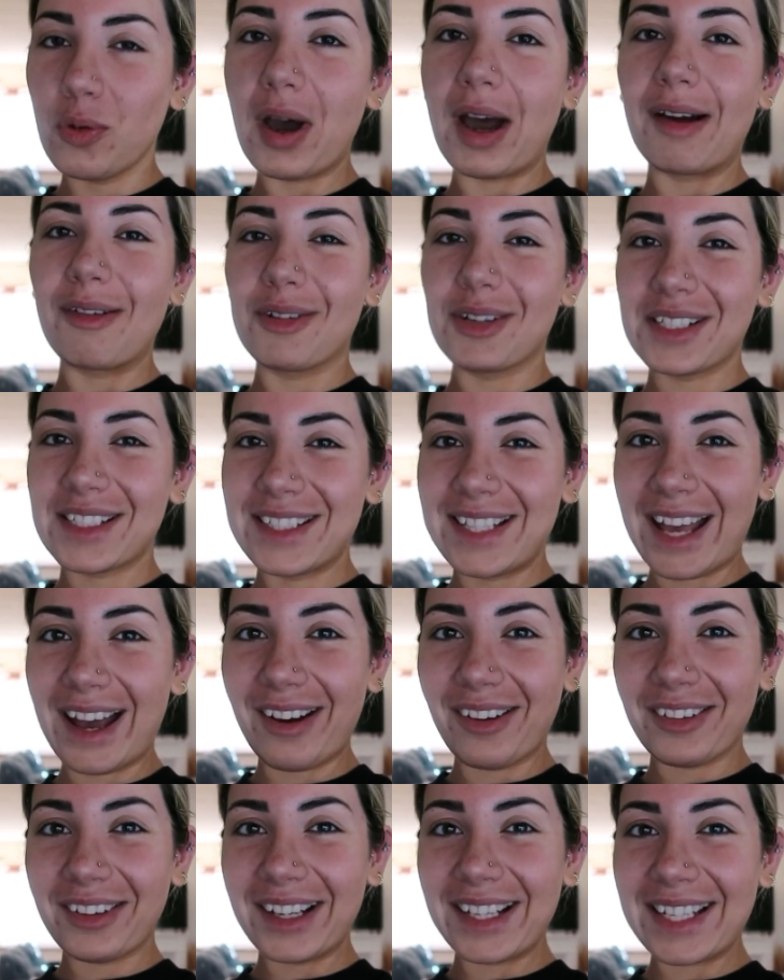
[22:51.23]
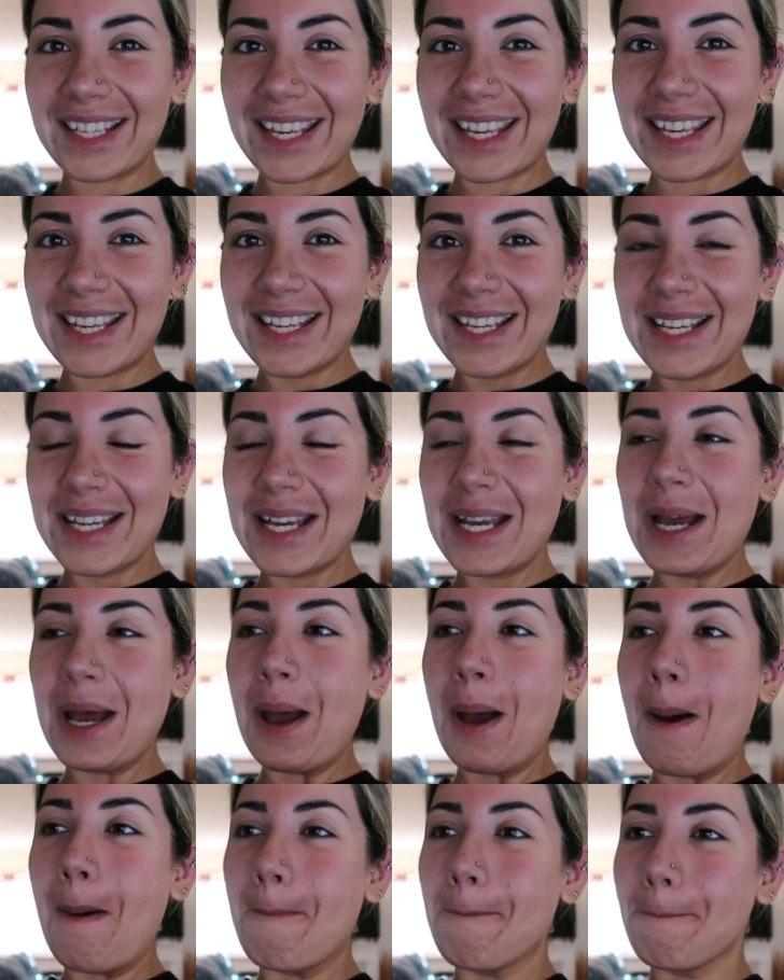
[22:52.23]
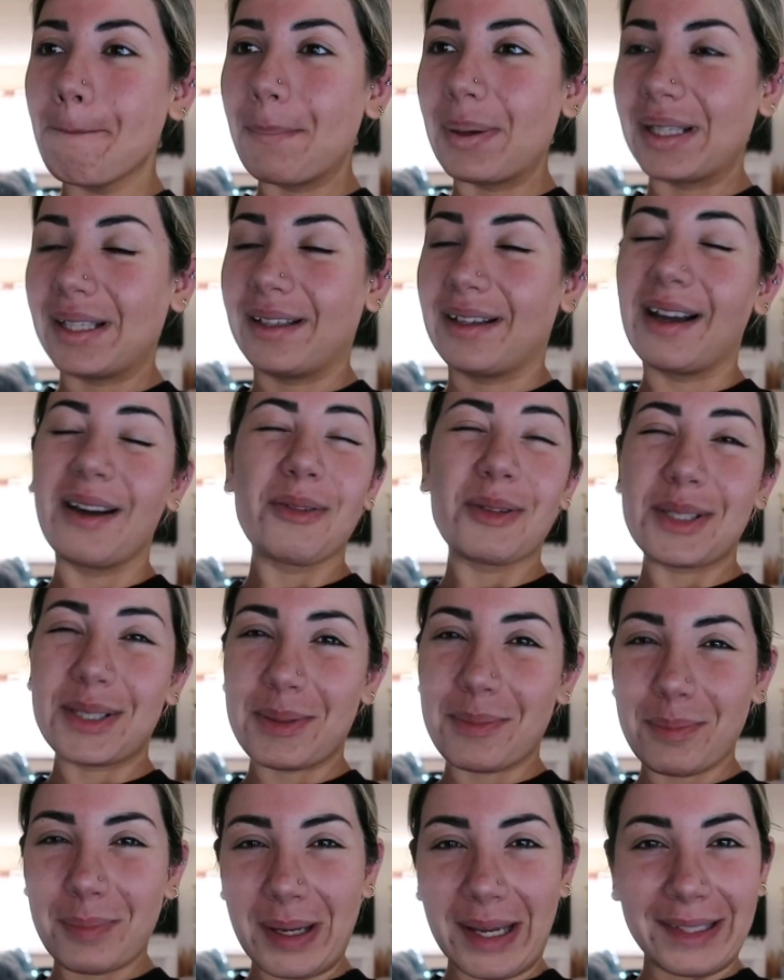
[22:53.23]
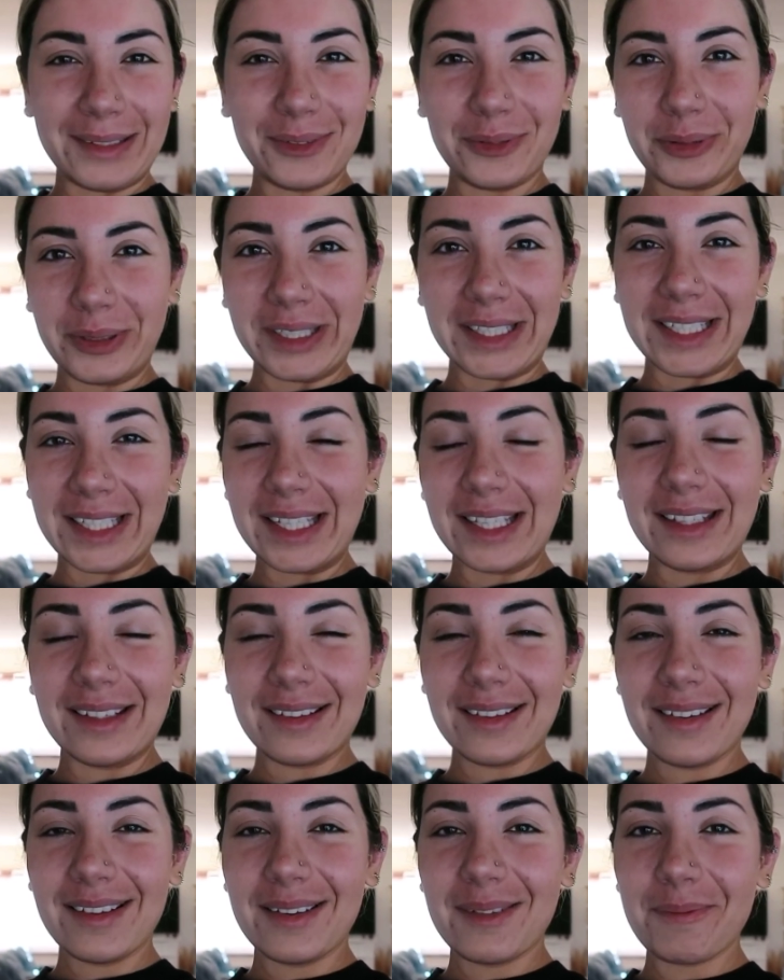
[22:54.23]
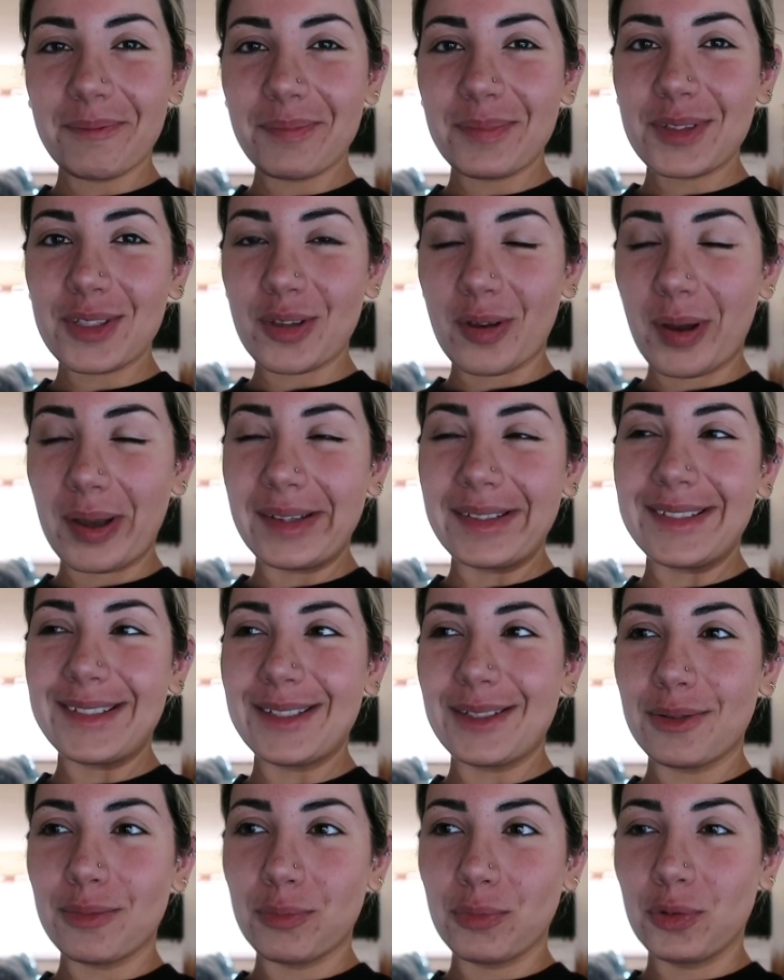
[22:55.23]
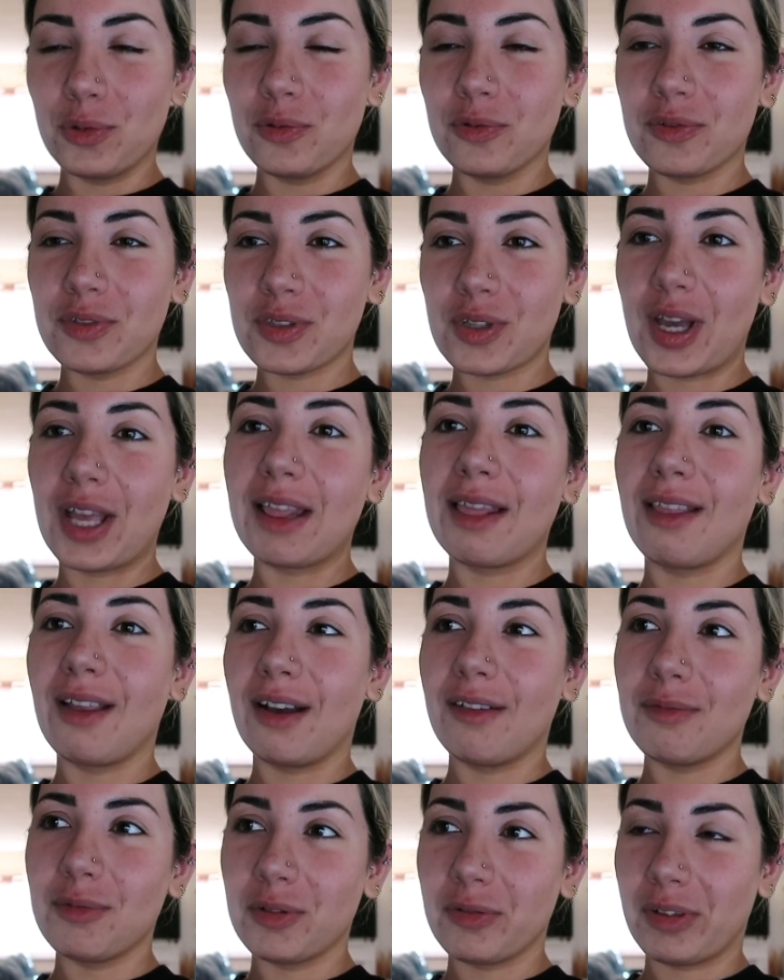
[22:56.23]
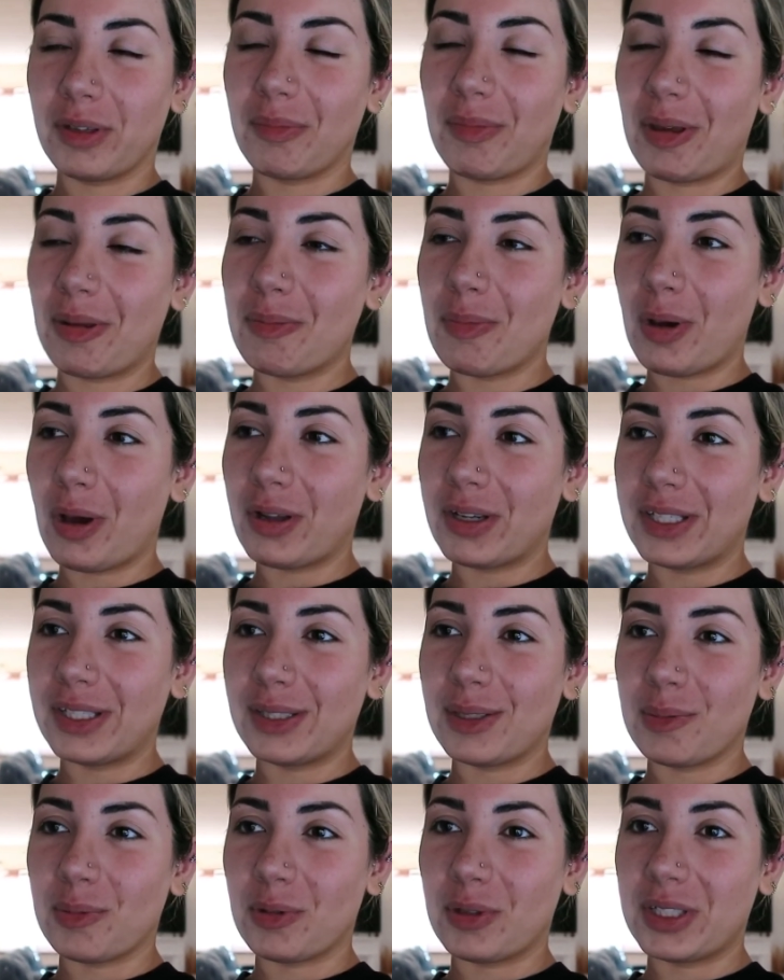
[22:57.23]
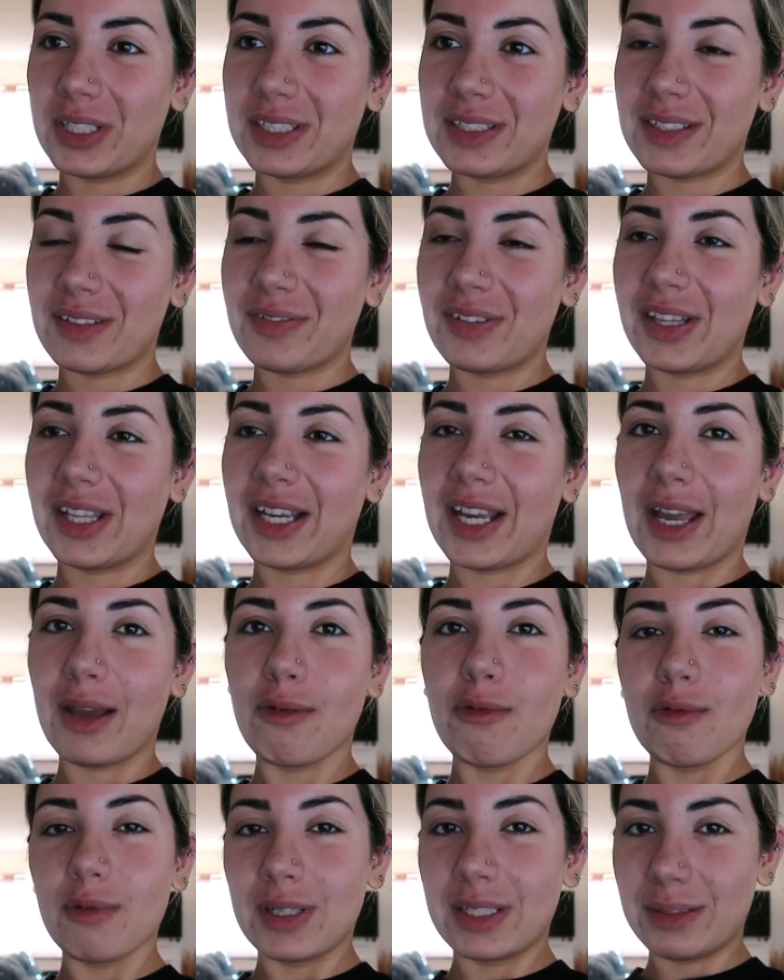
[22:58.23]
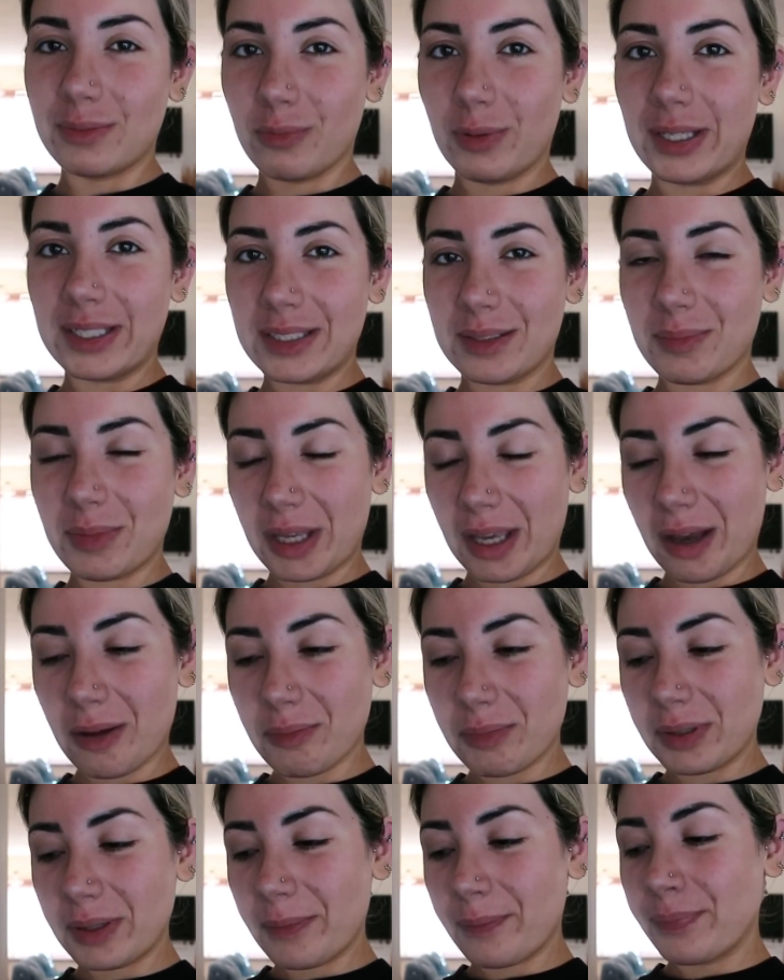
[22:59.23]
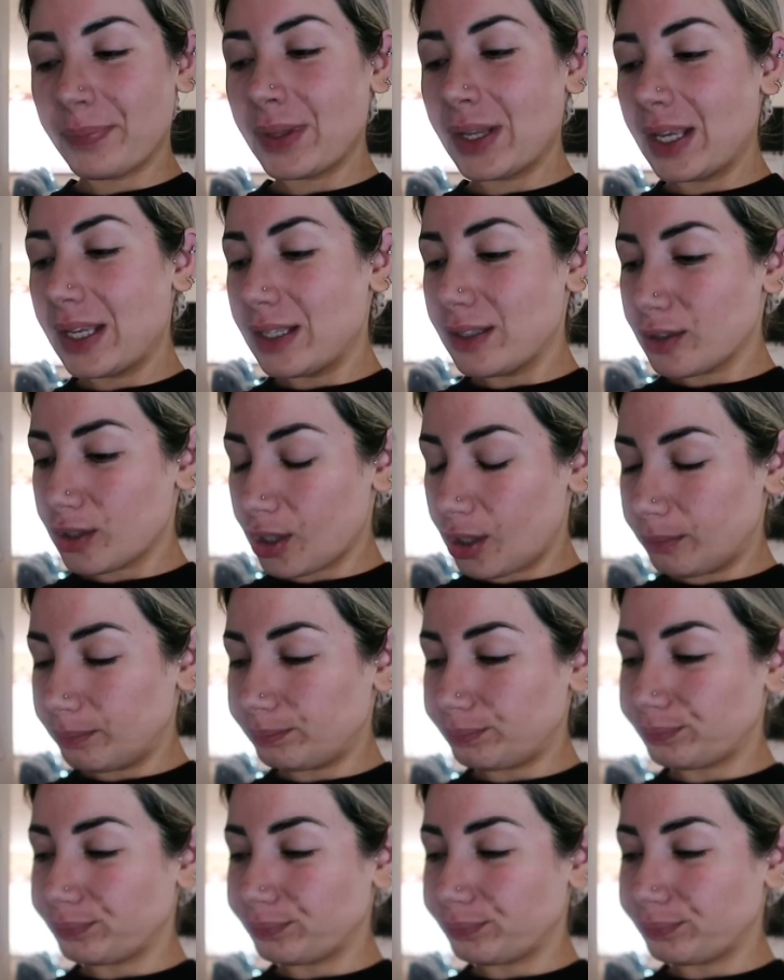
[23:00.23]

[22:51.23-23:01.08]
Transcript: hours now already, but like I was in bed reading, so I didn't move. So I love moving my body in the mornings. I feel like I it wakes me up. So